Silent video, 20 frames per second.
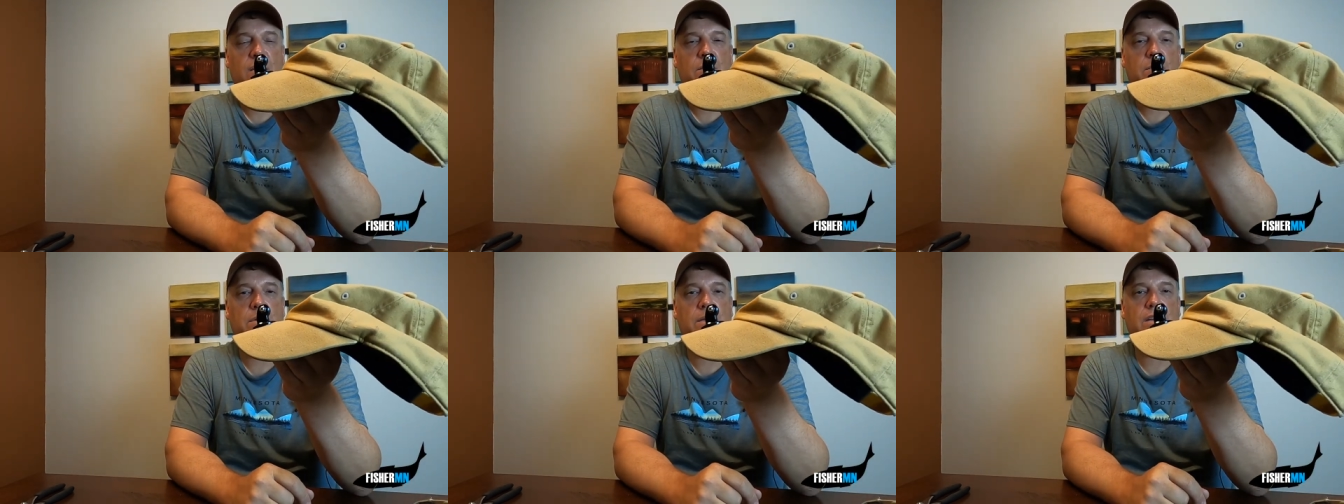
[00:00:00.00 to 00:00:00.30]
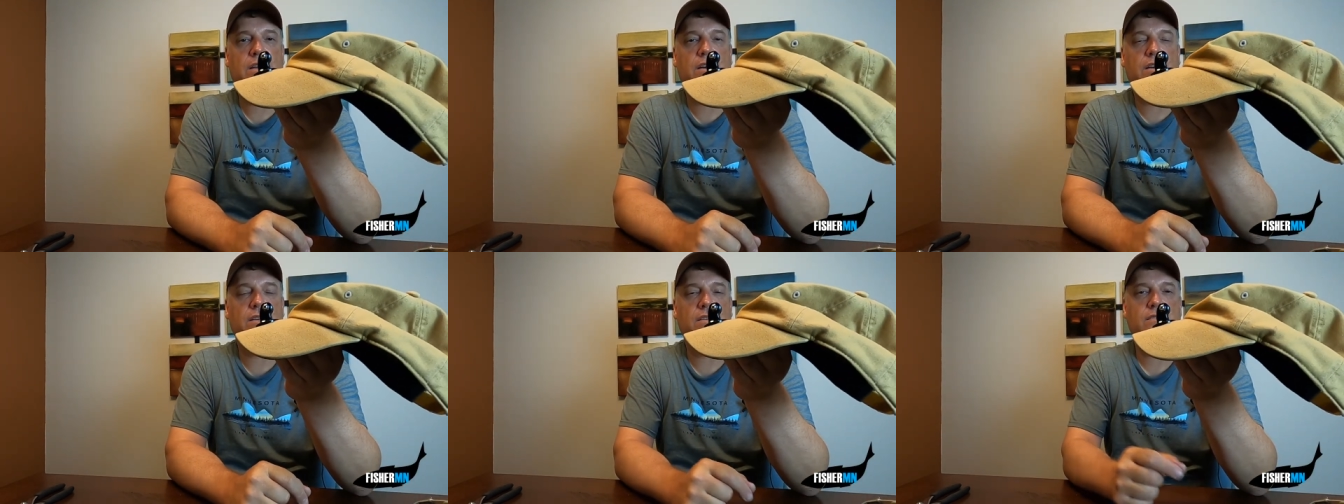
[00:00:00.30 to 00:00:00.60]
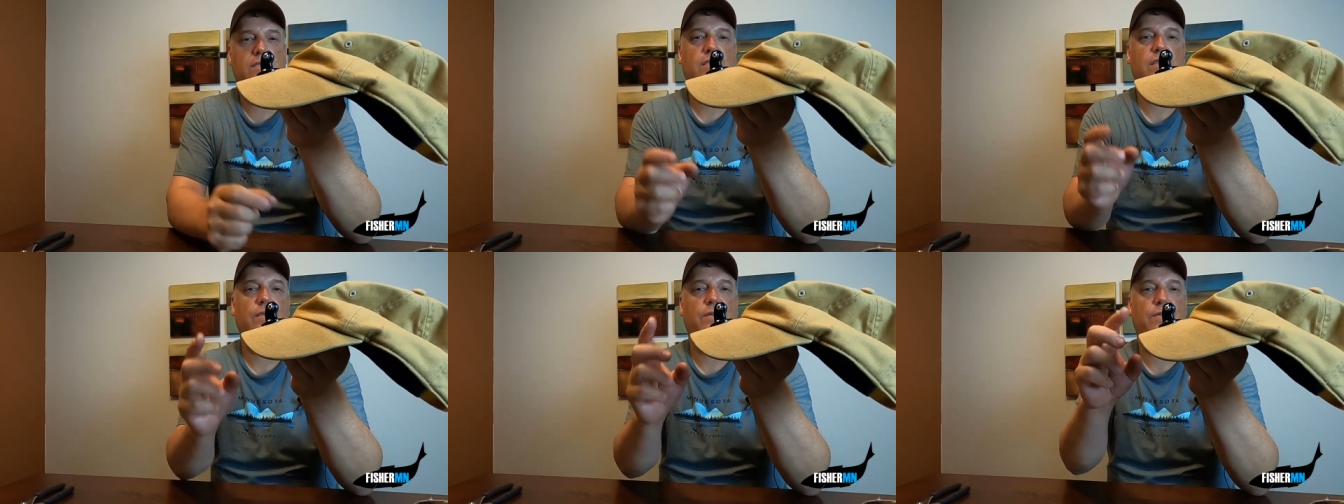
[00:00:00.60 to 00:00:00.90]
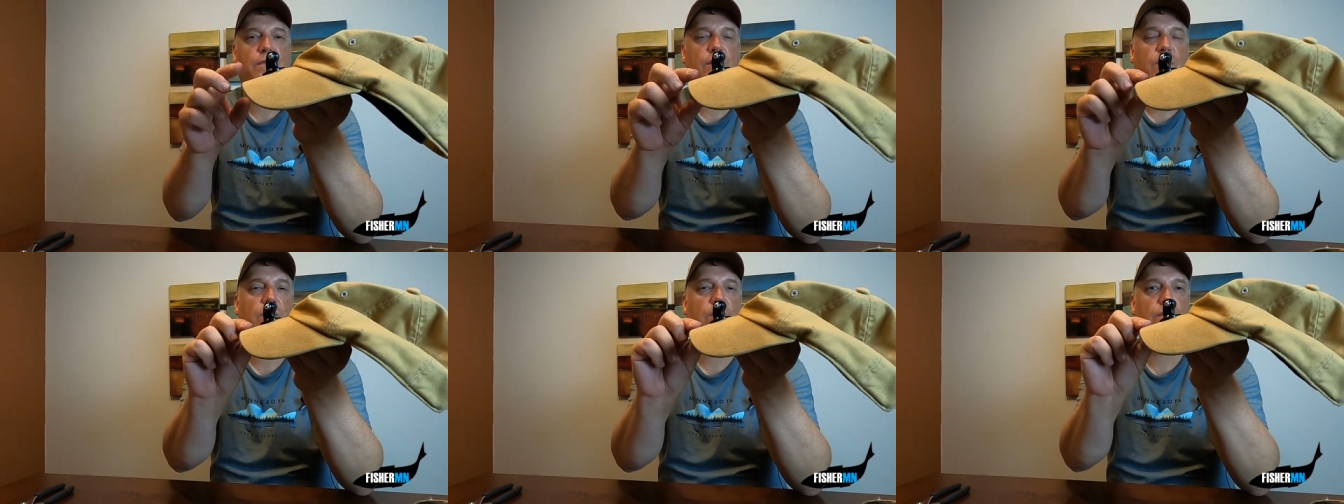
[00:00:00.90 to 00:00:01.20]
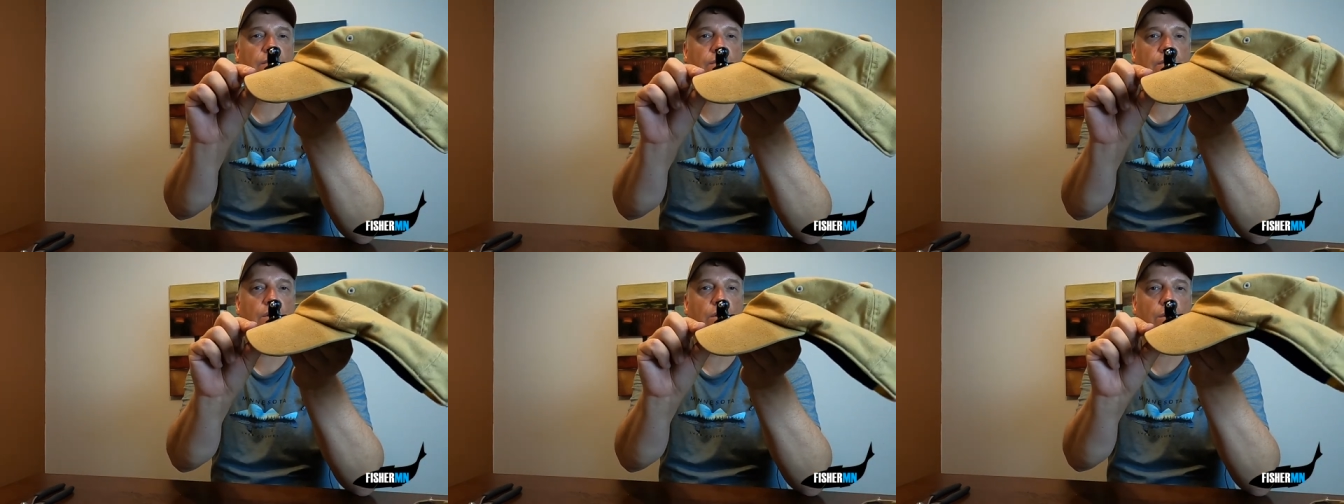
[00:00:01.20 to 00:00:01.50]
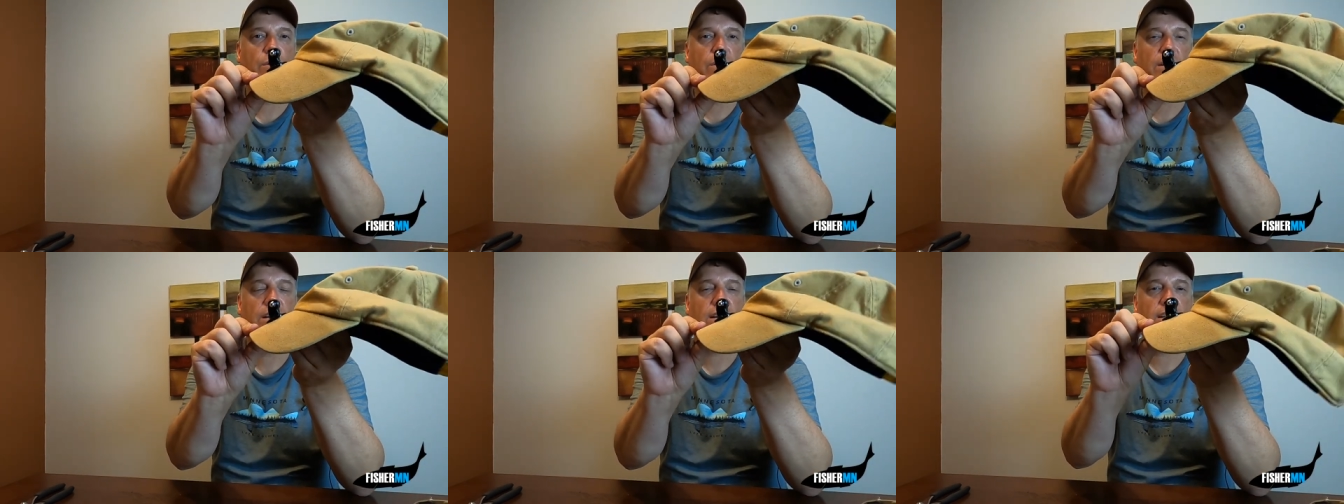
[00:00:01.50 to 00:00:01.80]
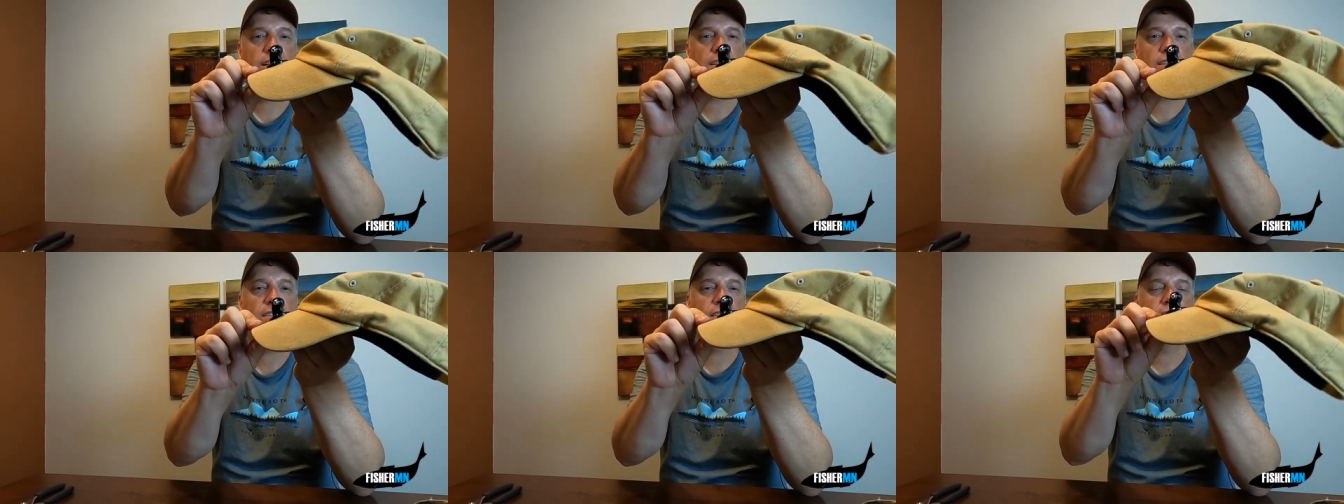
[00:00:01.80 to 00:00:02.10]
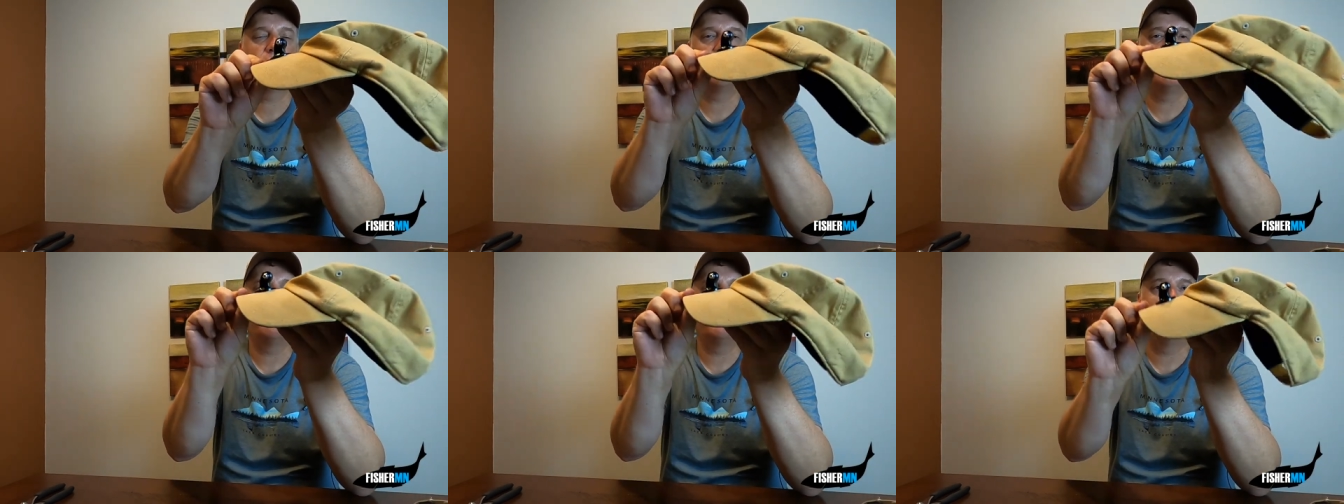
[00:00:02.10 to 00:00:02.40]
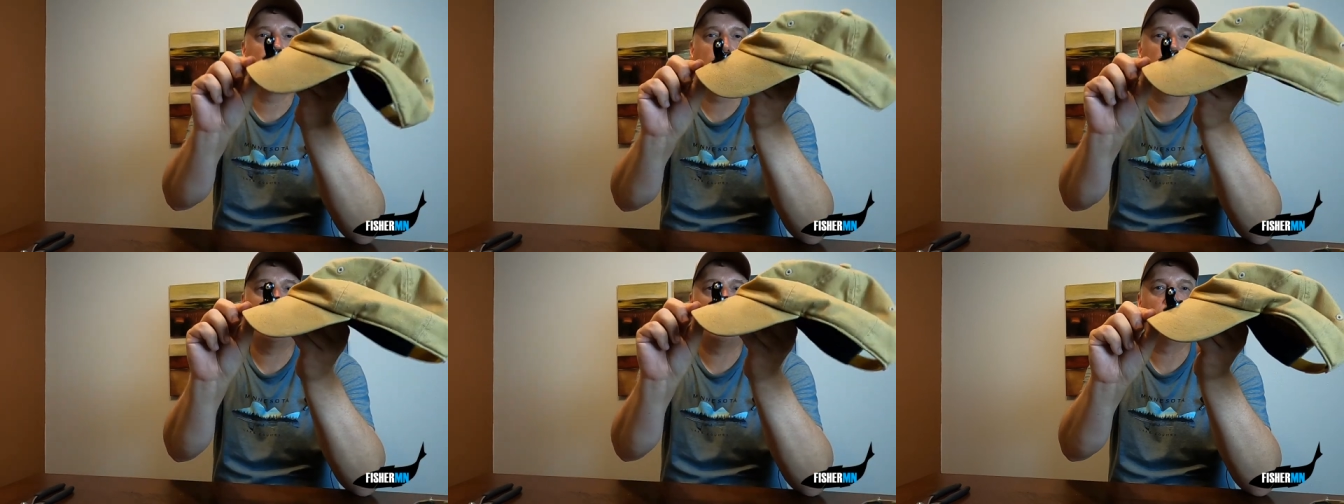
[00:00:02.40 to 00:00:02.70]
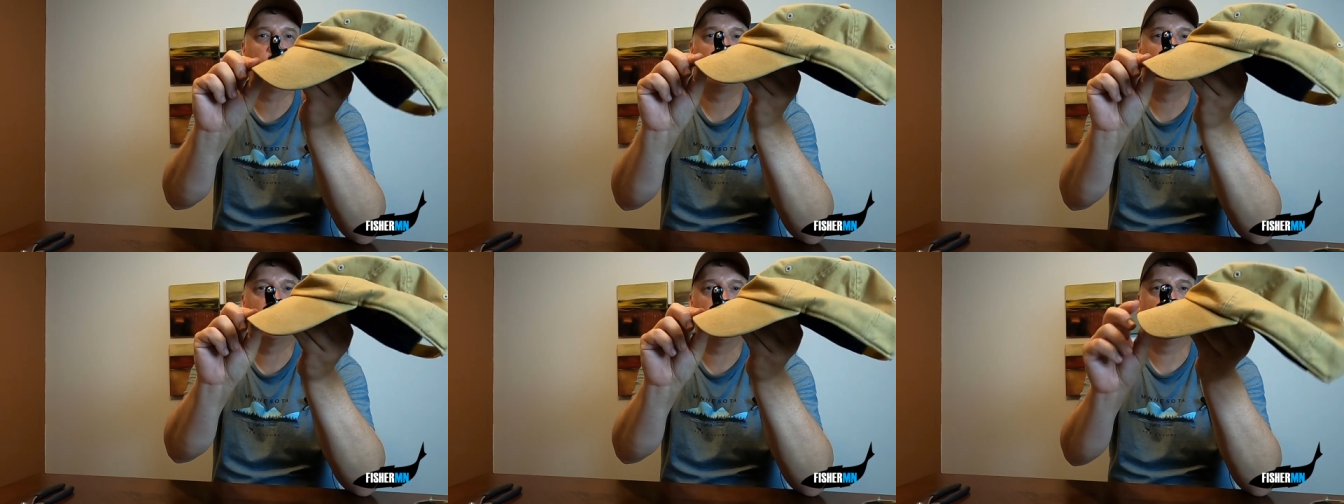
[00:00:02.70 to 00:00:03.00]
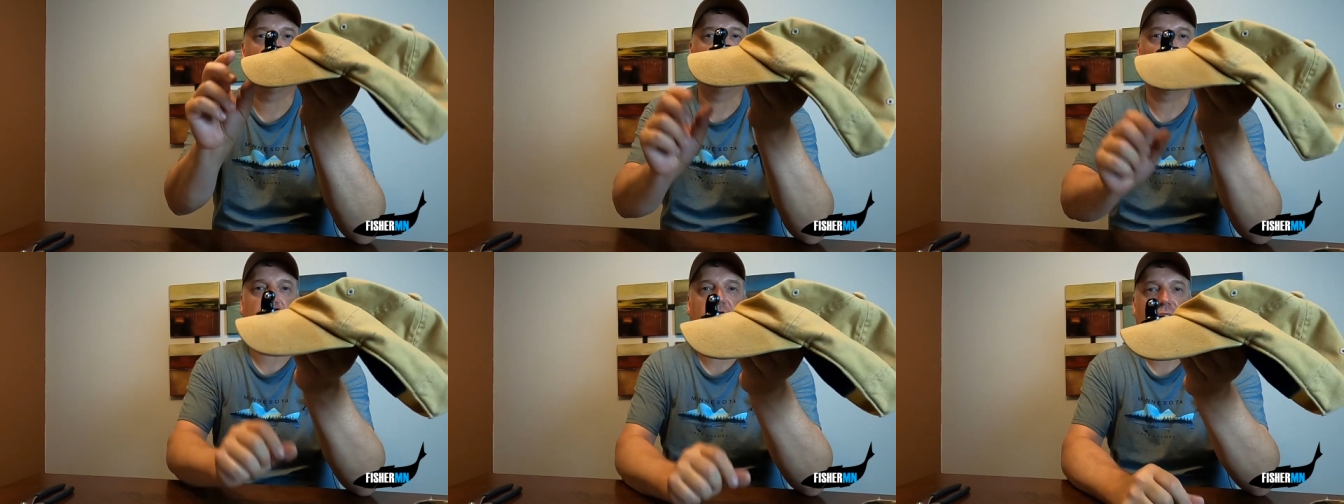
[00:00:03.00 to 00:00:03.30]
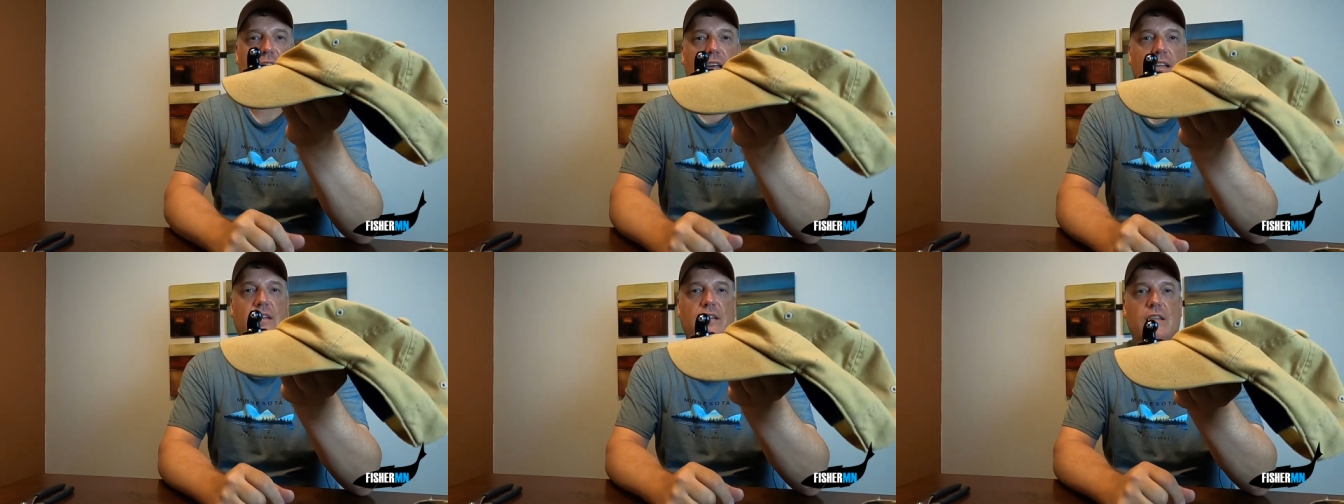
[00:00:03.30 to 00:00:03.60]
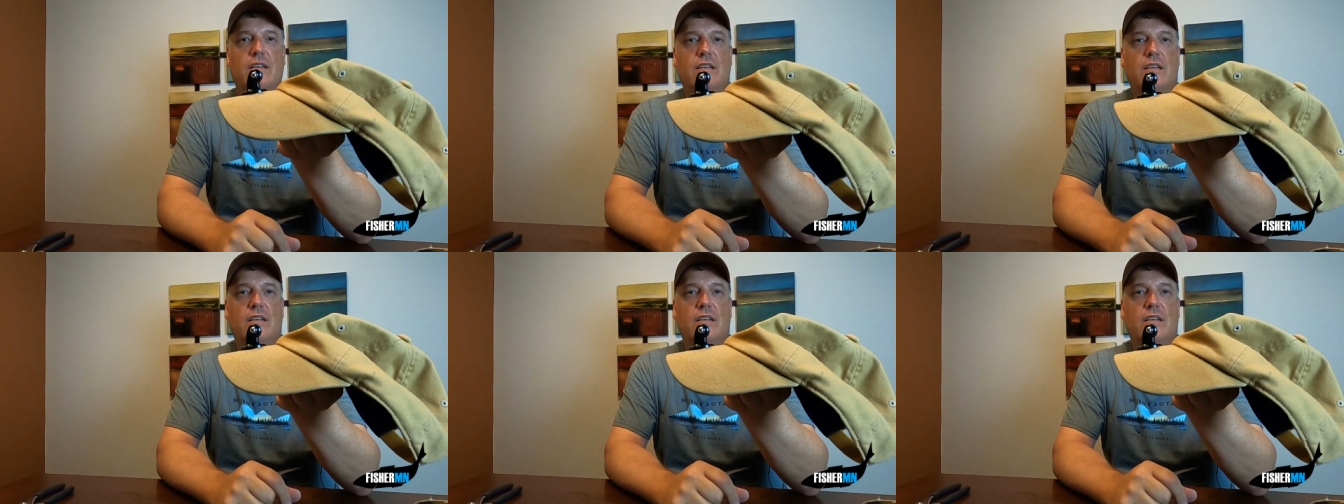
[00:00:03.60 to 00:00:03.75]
because the further forward it is, the more bounce you're going to get